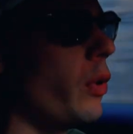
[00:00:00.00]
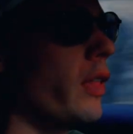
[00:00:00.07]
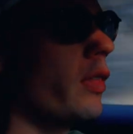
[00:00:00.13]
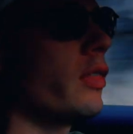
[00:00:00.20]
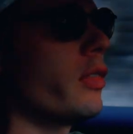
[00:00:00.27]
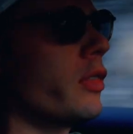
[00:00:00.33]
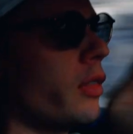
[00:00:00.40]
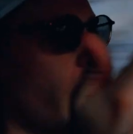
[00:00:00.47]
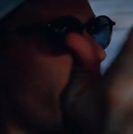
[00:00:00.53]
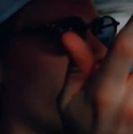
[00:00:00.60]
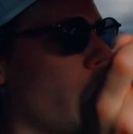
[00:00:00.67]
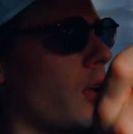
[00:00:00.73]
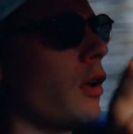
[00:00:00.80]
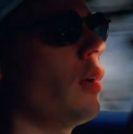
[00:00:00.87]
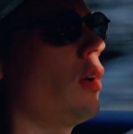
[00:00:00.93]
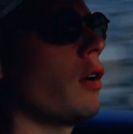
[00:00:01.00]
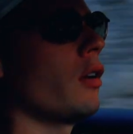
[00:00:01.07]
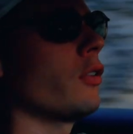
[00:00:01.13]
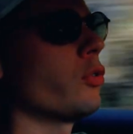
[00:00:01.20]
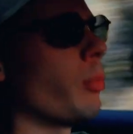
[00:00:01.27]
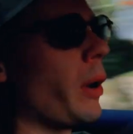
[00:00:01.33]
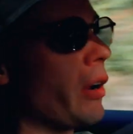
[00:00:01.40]
with
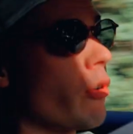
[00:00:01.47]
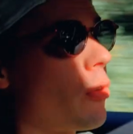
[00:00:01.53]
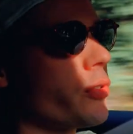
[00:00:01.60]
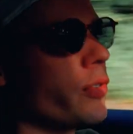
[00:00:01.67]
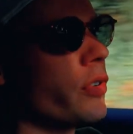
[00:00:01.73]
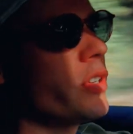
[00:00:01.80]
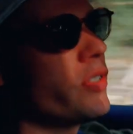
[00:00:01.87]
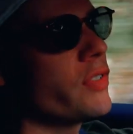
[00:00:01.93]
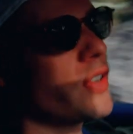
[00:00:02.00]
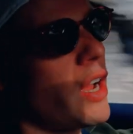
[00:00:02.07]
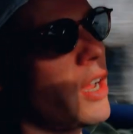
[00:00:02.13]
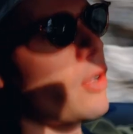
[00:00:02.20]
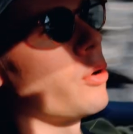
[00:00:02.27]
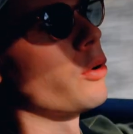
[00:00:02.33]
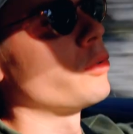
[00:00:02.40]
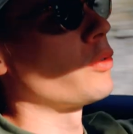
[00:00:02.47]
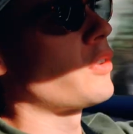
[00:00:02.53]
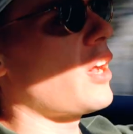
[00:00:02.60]
to buy groceries. I go to